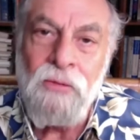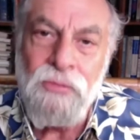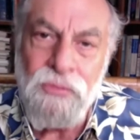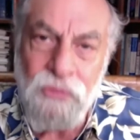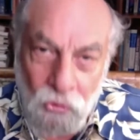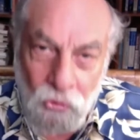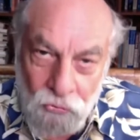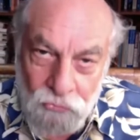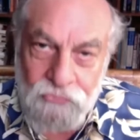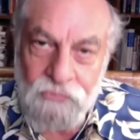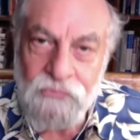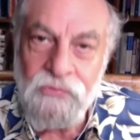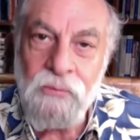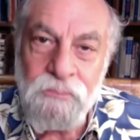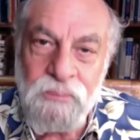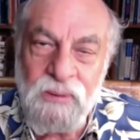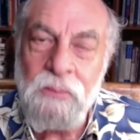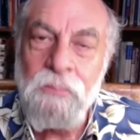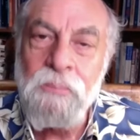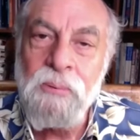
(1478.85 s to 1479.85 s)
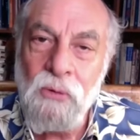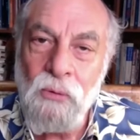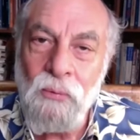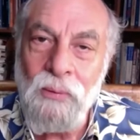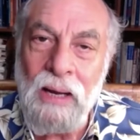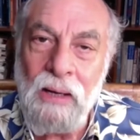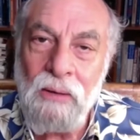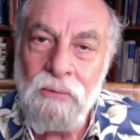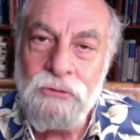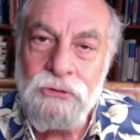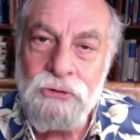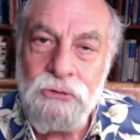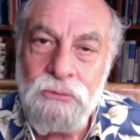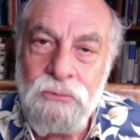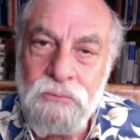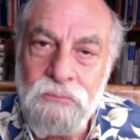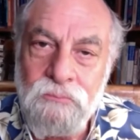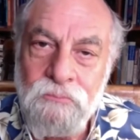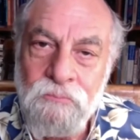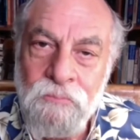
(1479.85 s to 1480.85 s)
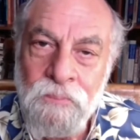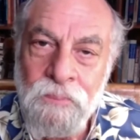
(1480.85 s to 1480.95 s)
Those are the people around you.